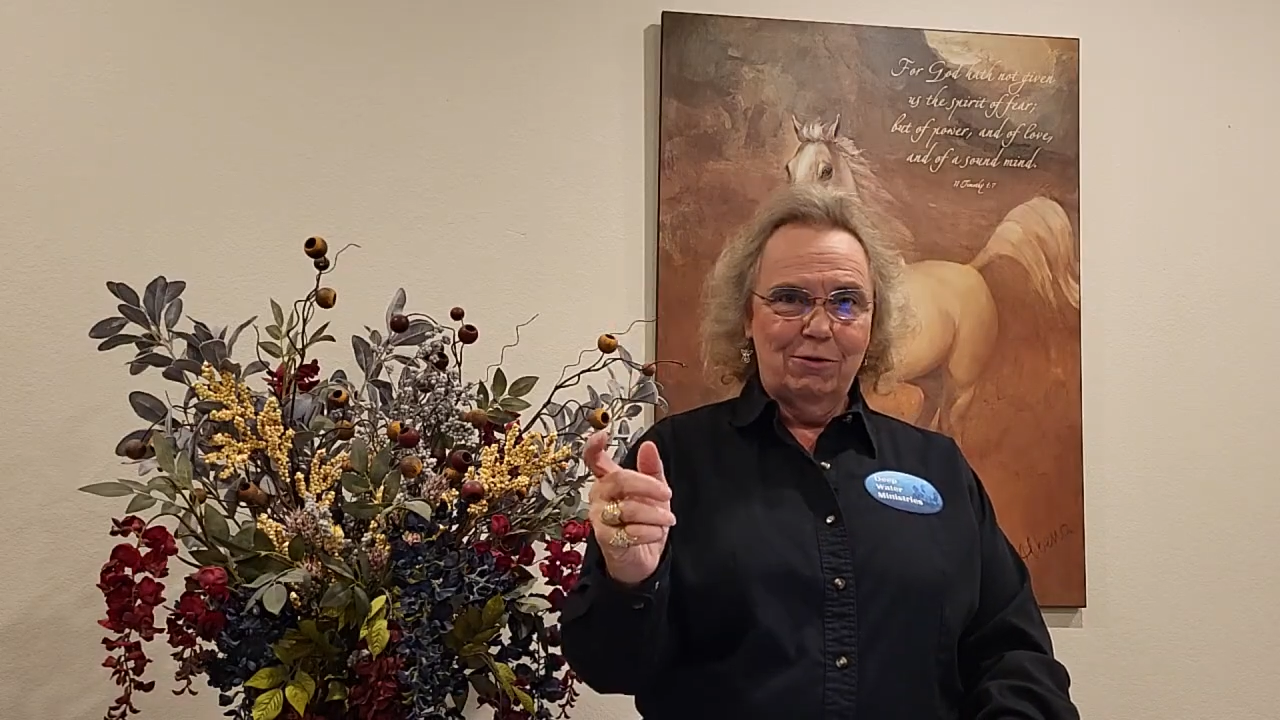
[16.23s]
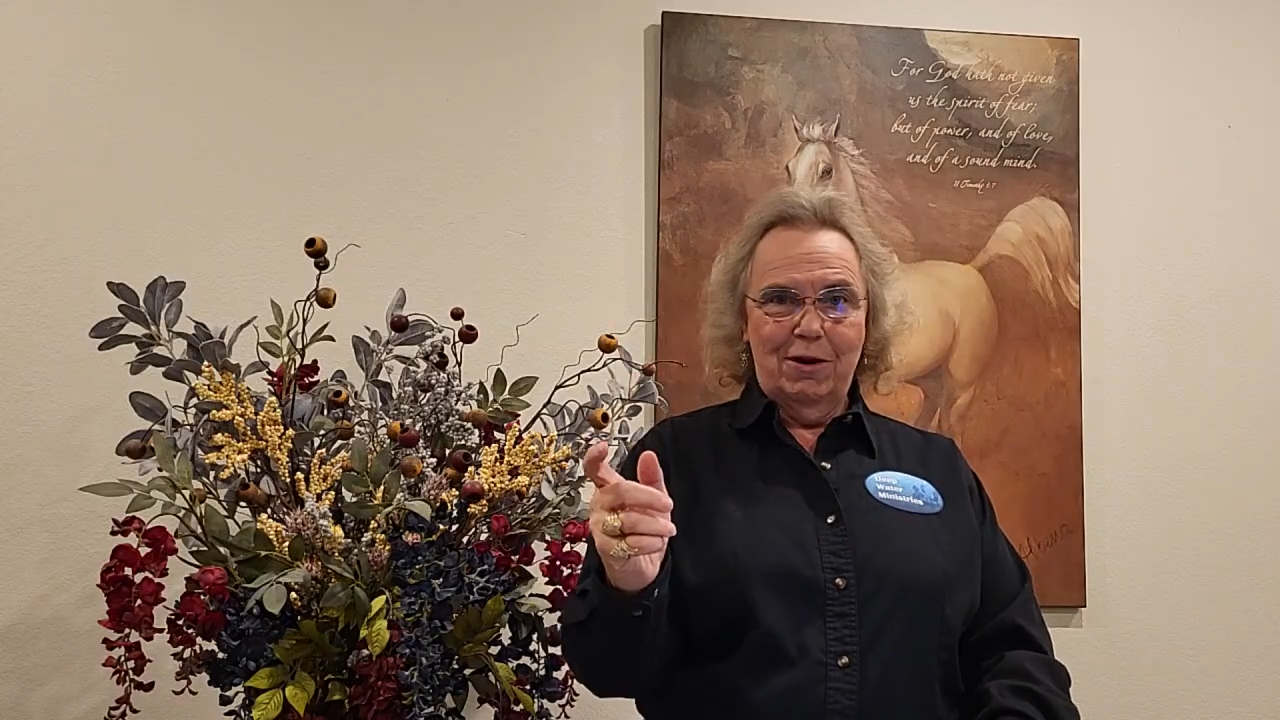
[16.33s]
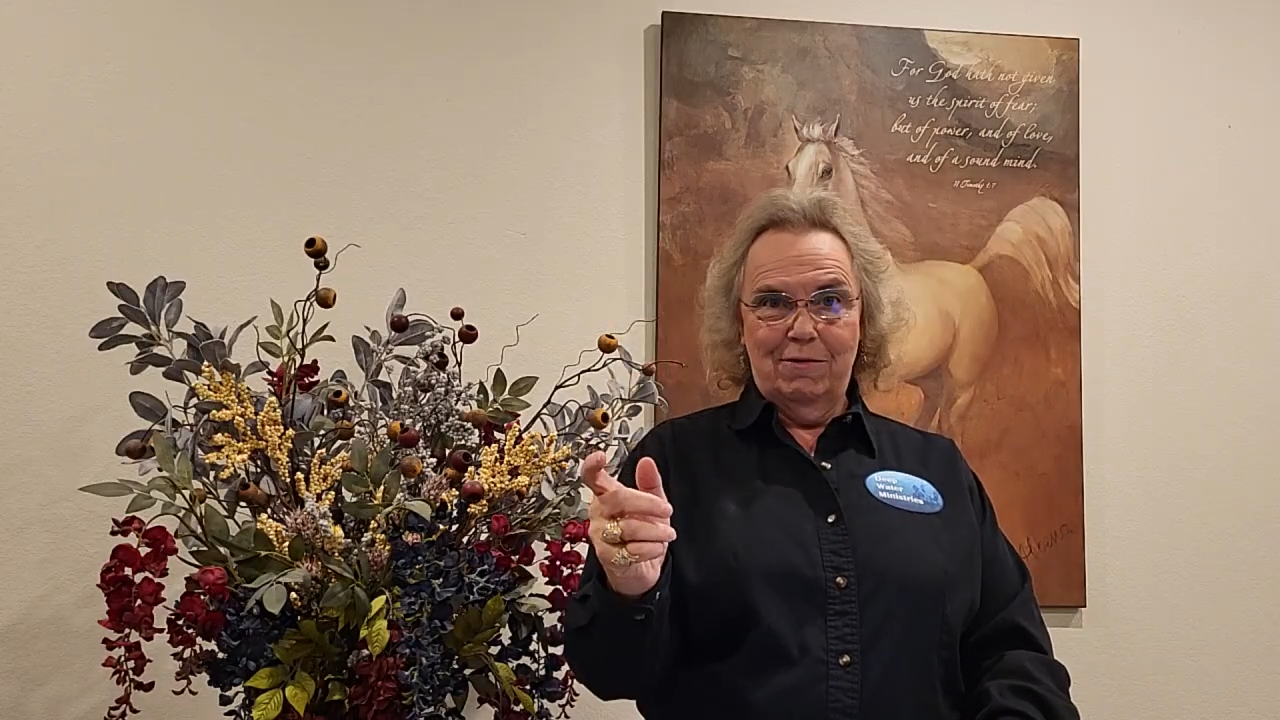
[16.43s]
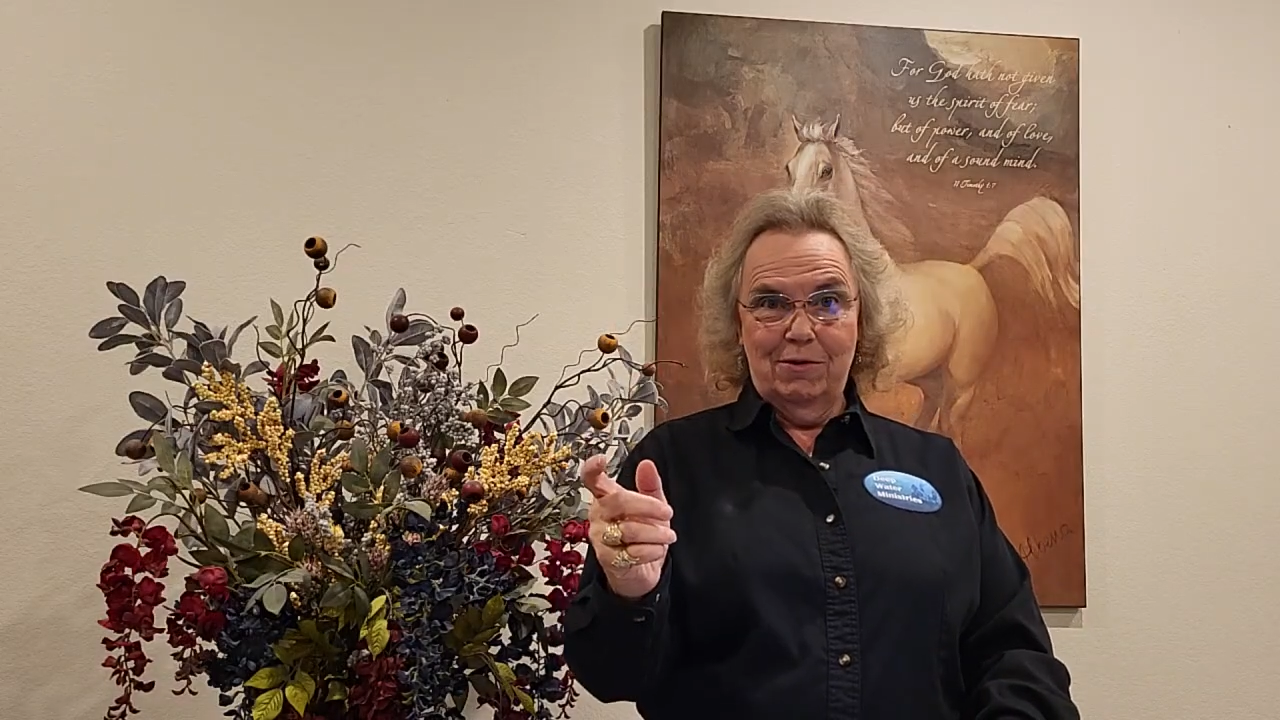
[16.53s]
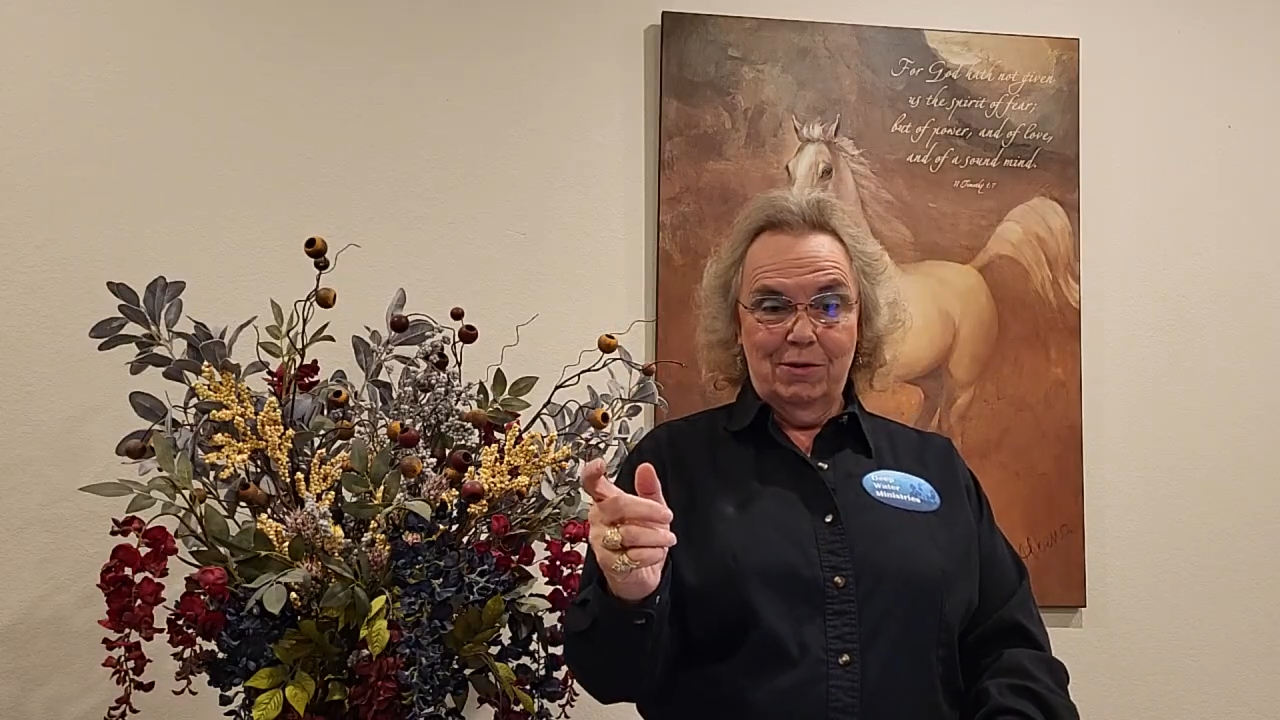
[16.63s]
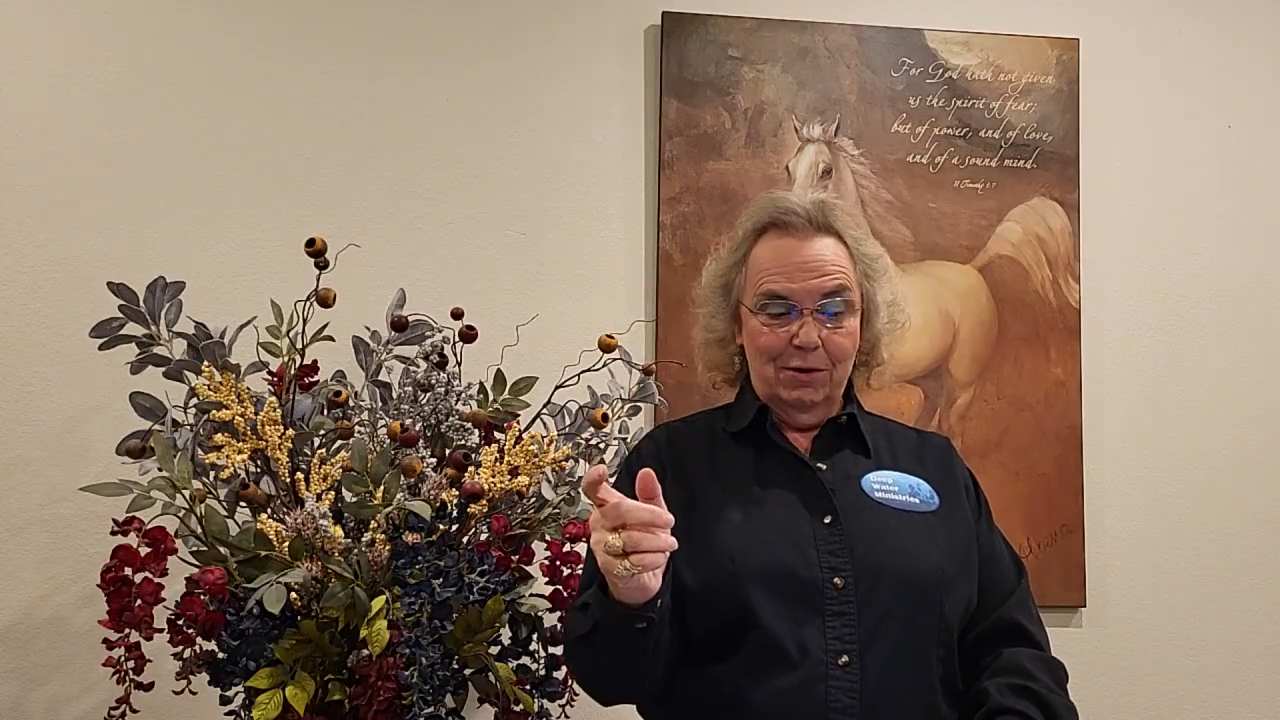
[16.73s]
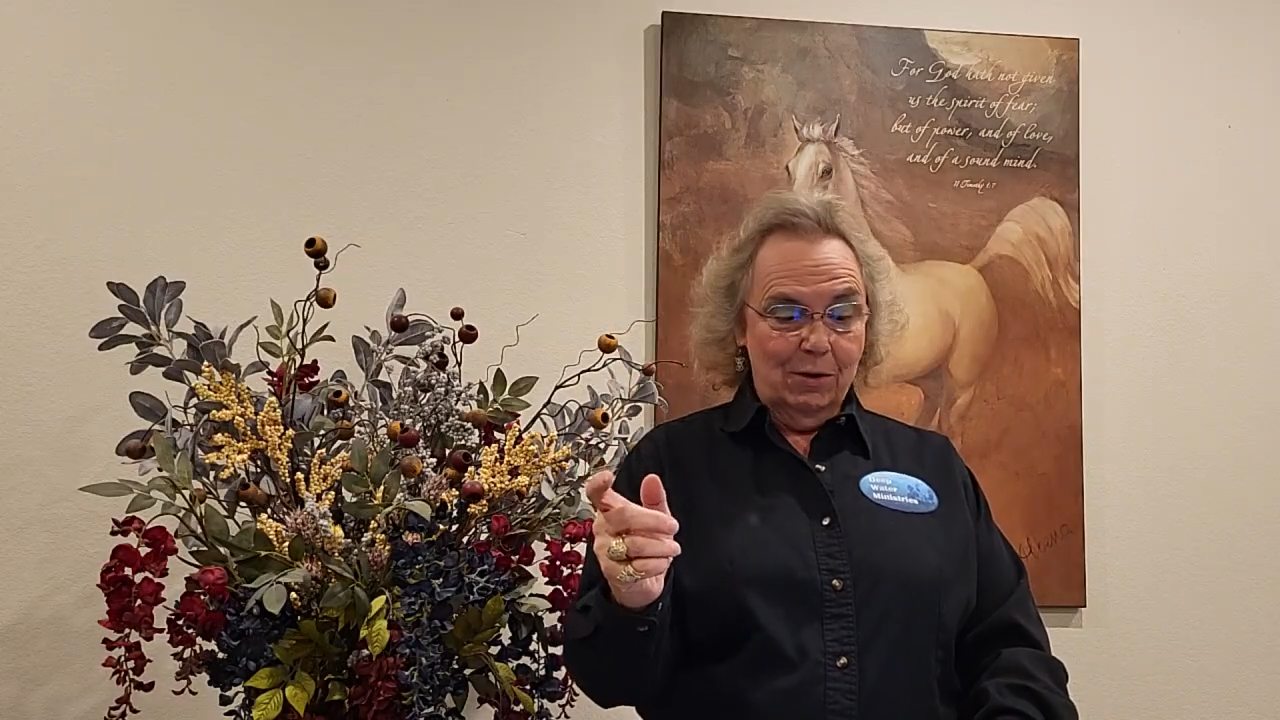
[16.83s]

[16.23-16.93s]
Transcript: driver